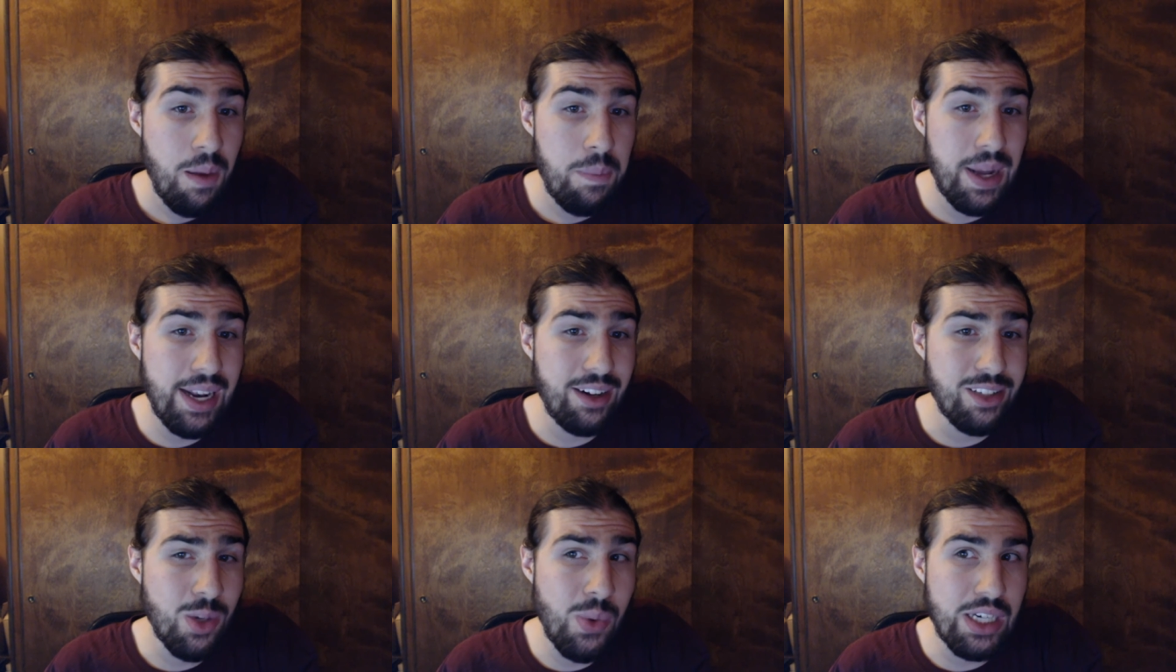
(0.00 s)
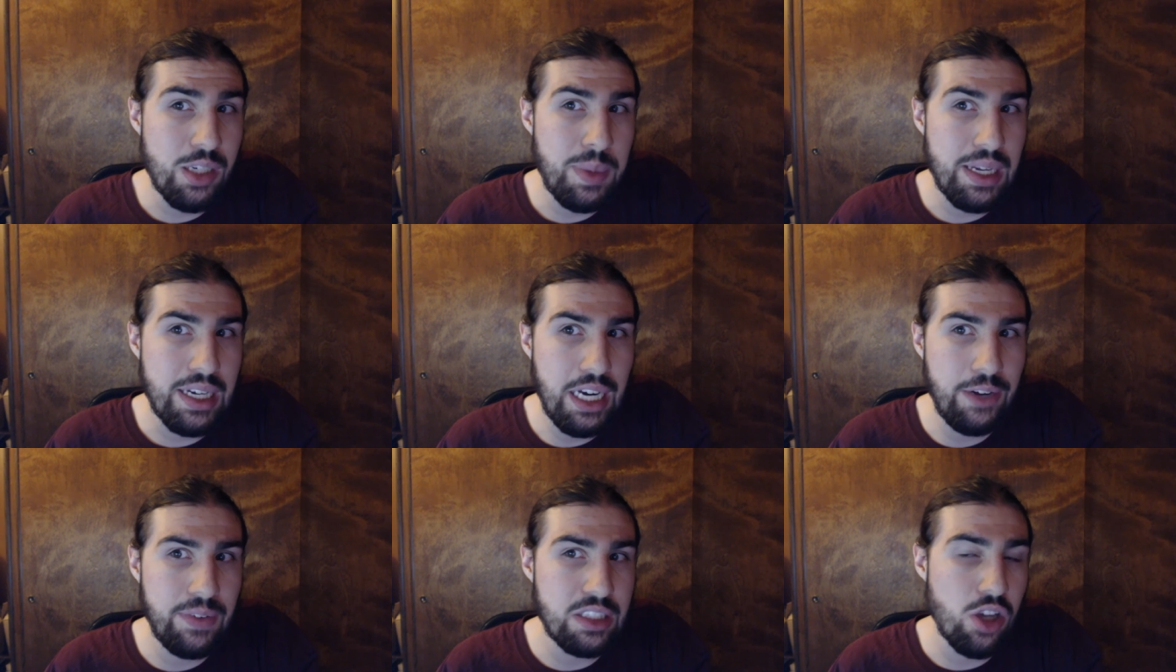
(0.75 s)
But I also want to be
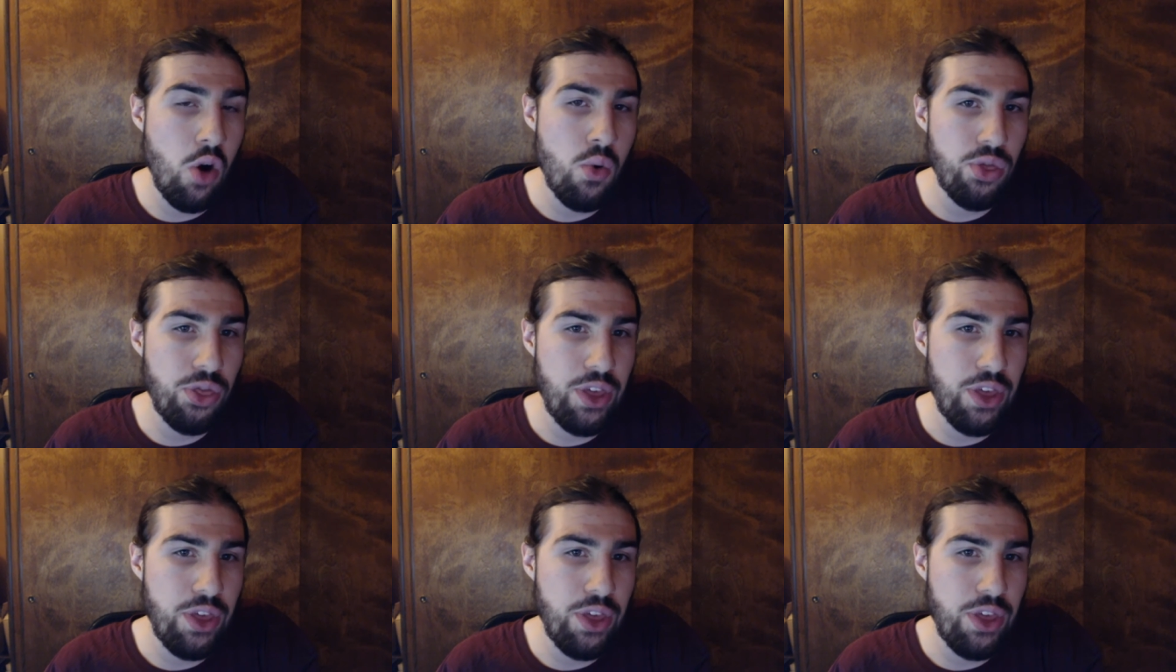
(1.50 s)
kind of its own